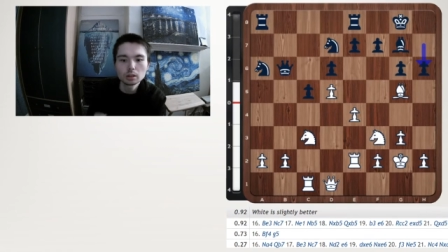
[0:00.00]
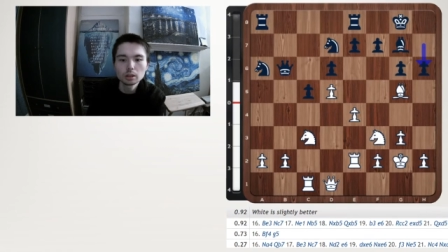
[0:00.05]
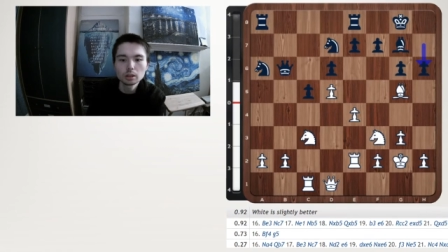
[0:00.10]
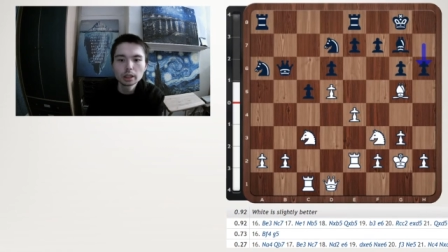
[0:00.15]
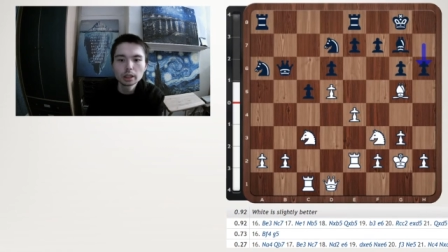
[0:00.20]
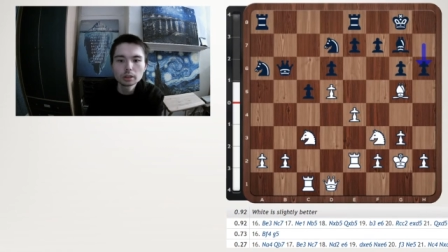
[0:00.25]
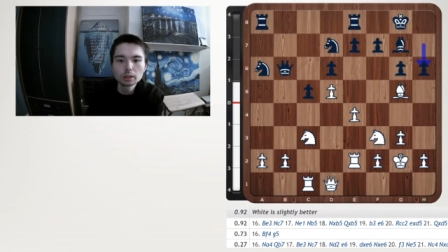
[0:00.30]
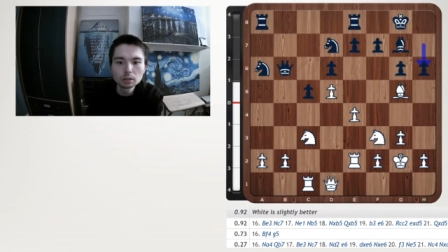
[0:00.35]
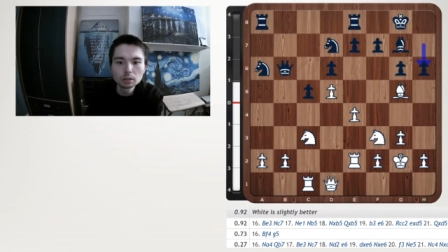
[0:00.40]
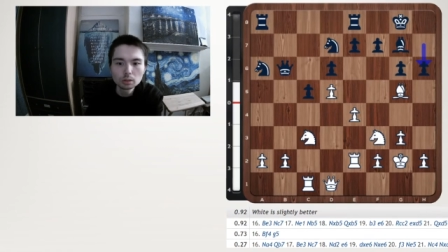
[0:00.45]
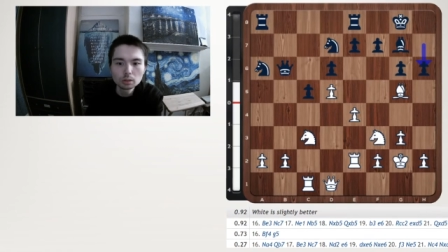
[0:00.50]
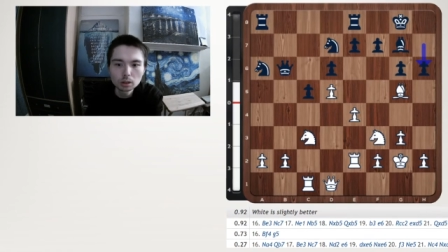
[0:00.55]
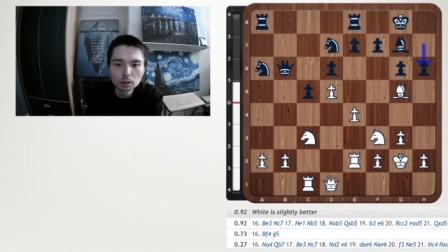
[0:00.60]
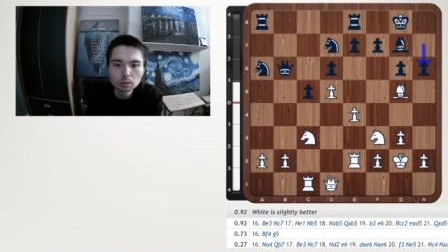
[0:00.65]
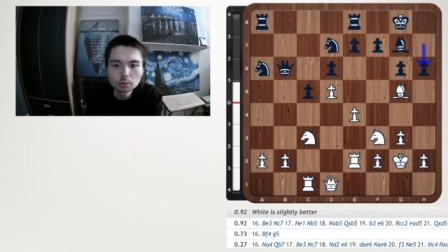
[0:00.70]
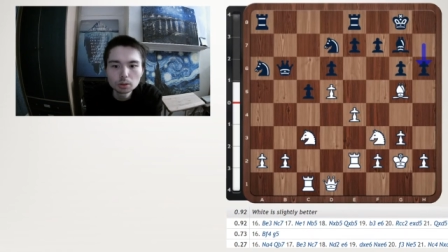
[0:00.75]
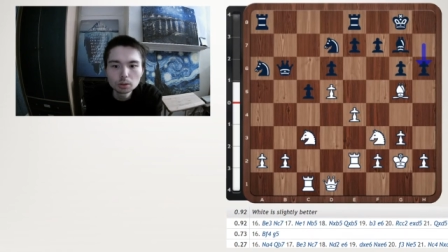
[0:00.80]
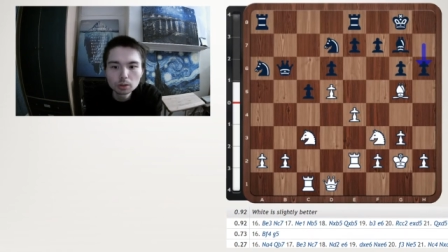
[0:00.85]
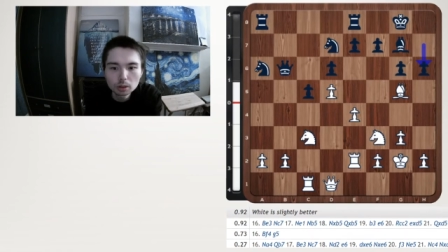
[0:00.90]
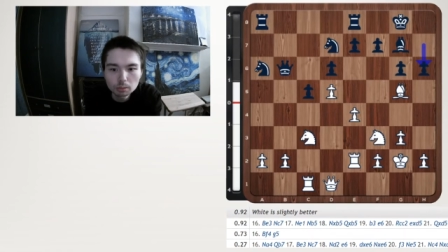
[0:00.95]
Yeah, I don't know what
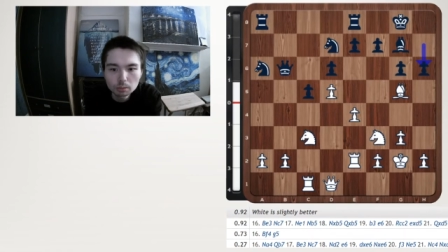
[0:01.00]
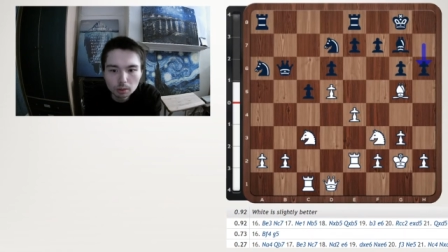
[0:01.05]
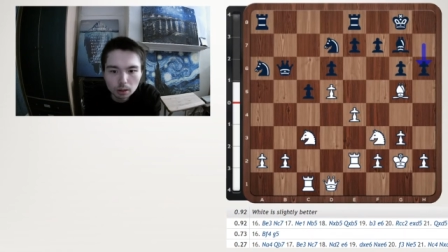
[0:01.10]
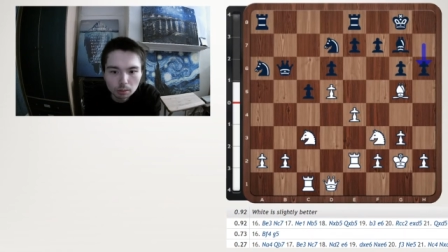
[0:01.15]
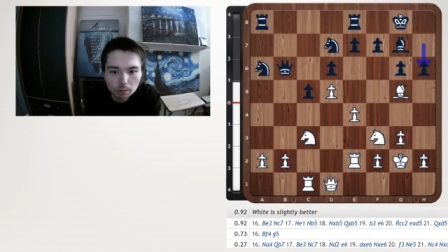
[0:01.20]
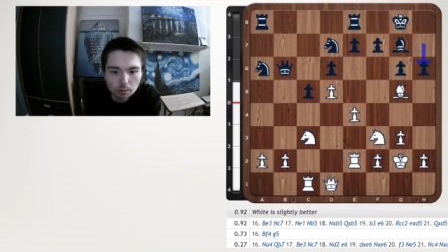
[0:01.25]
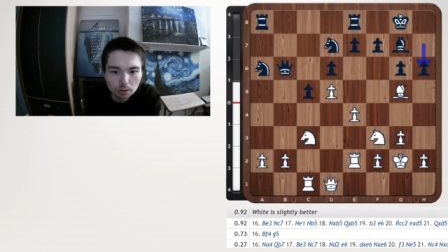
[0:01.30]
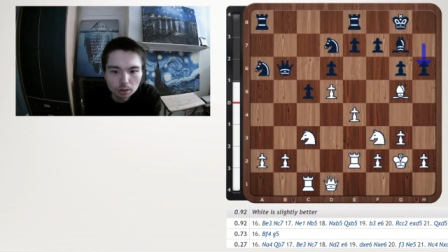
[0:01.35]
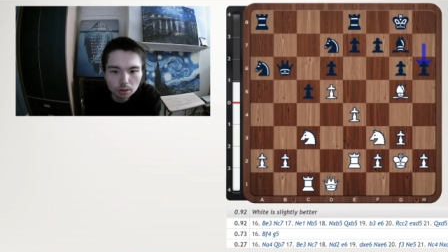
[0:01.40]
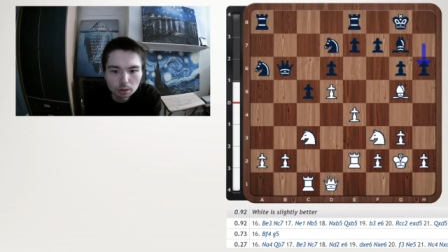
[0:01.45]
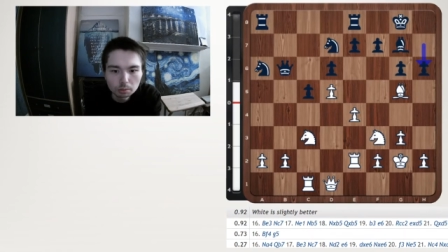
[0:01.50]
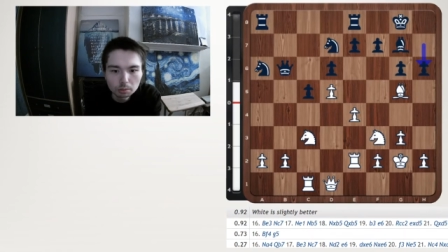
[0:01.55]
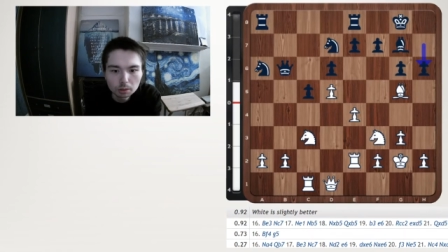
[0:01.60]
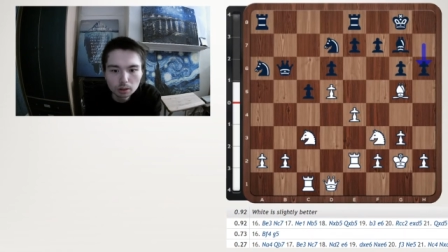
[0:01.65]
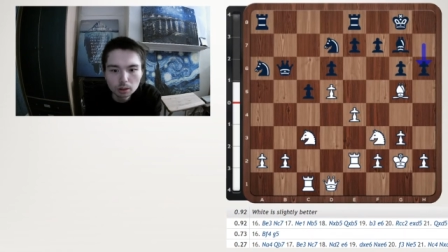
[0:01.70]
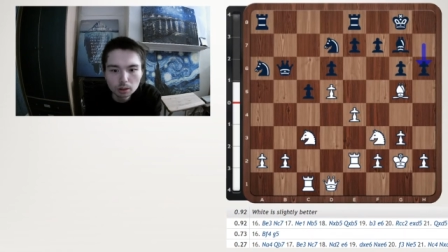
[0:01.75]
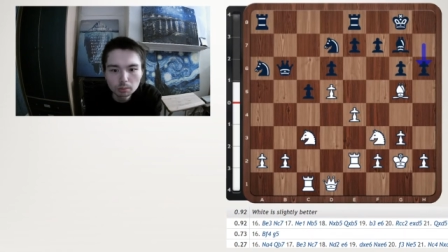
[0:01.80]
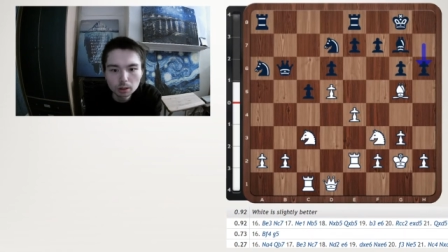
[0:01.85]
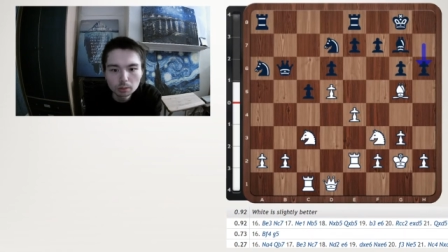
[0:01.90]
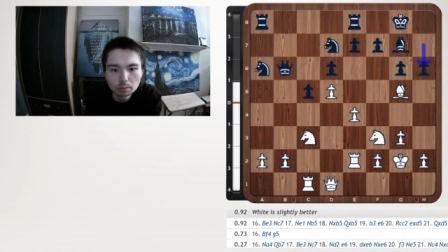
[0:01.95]
I'm doing, but I'm still
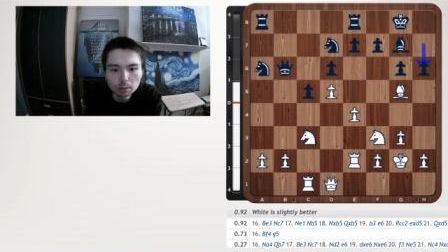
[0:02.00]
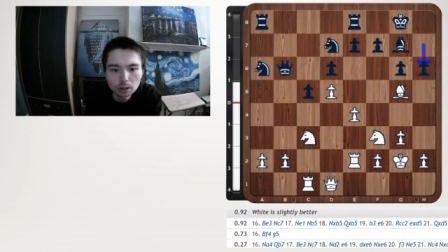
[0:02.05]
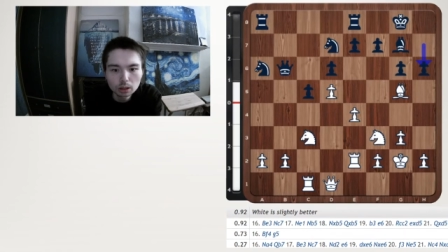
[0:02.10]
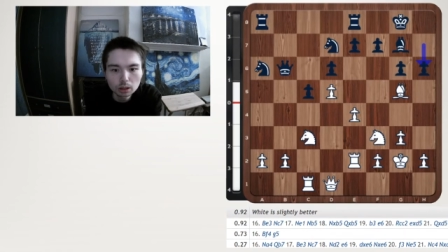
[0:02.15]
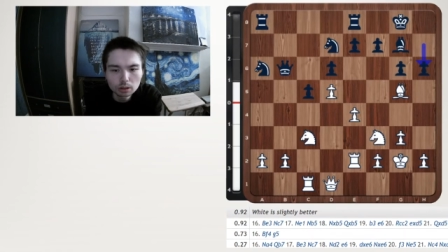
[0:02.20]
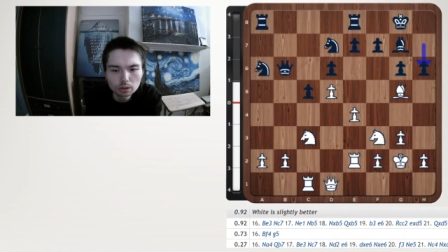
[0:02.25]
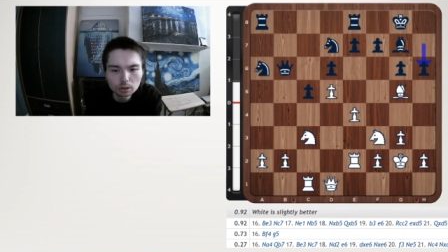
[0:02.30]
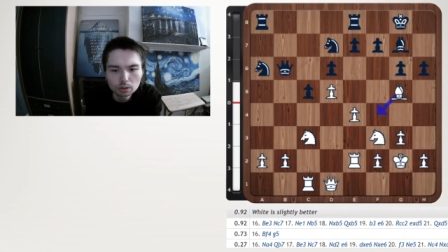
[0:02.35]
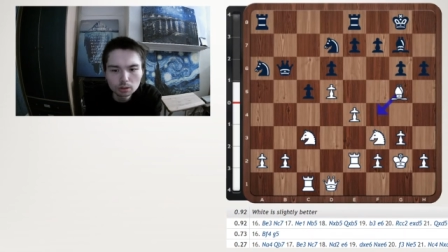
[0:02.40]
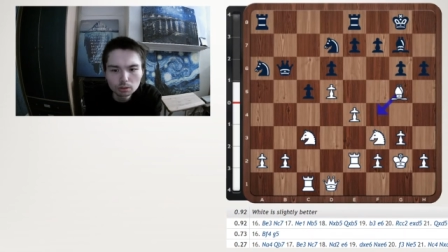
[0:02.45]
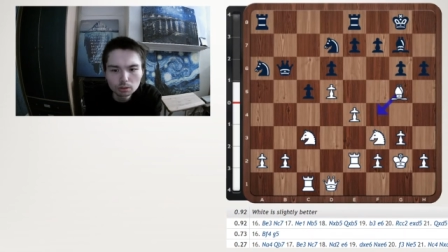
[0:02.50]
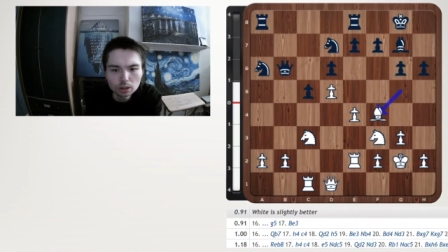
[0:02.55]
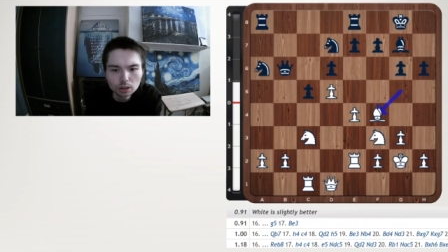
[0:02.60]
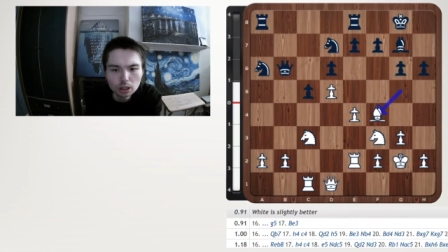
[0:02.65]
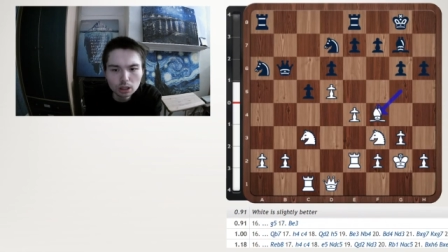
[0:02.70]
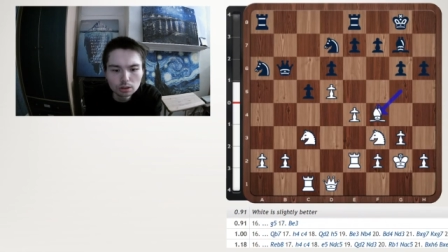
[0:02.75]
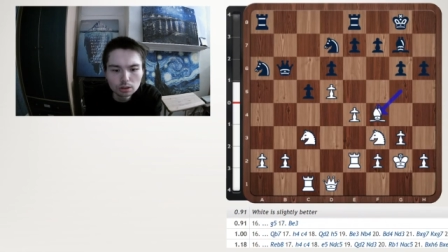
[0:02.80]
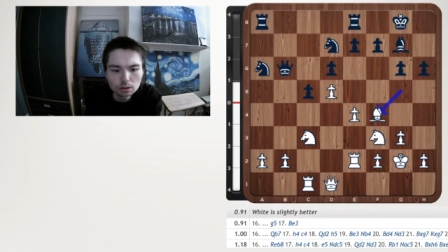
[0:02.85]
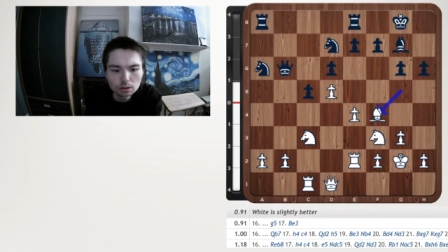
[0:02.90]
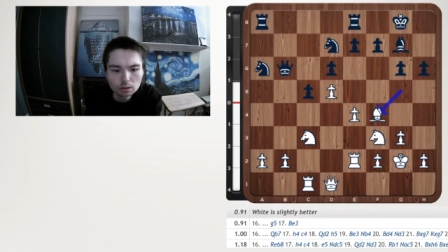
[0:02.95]
putting my pieces on
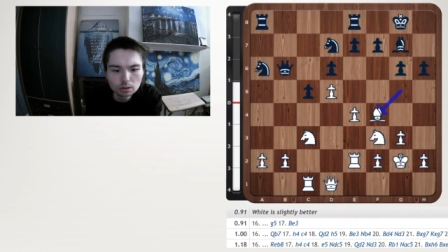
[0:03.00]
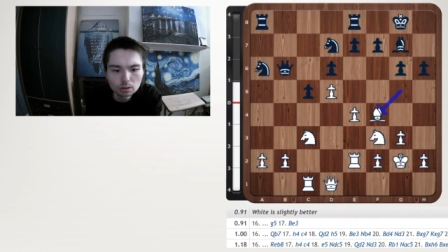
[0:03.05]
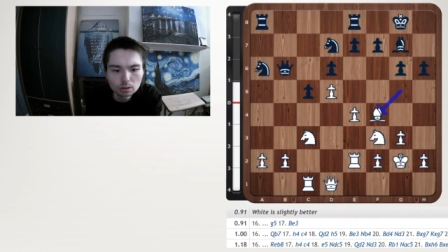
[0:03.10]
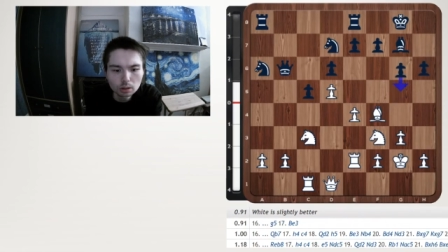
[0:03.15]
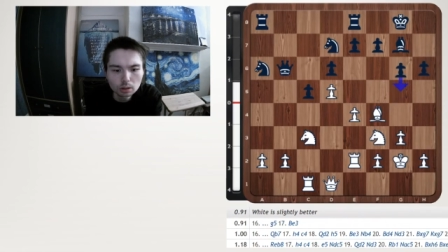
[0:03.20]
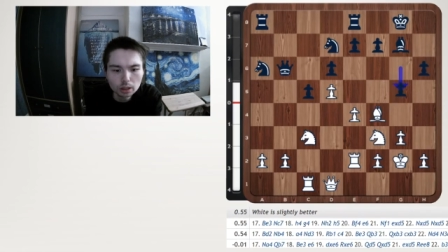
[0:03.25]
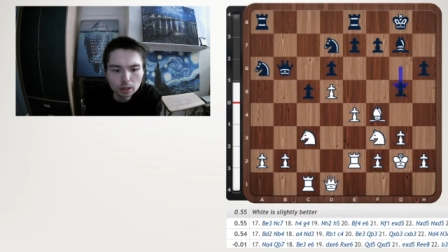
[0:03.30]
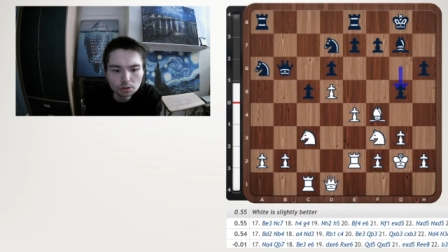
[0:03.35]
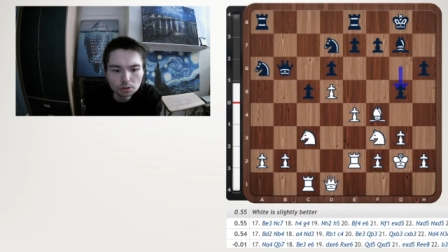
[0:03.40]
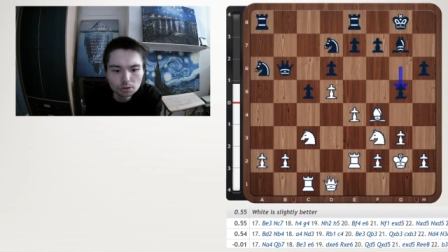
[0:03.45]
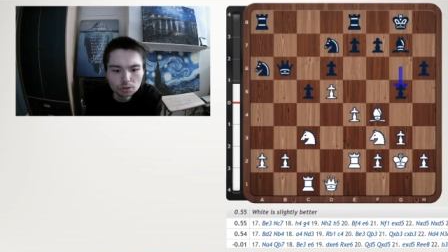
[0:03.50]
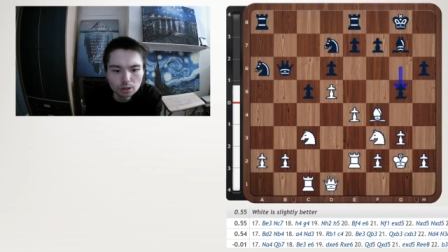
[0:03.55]
decent squares.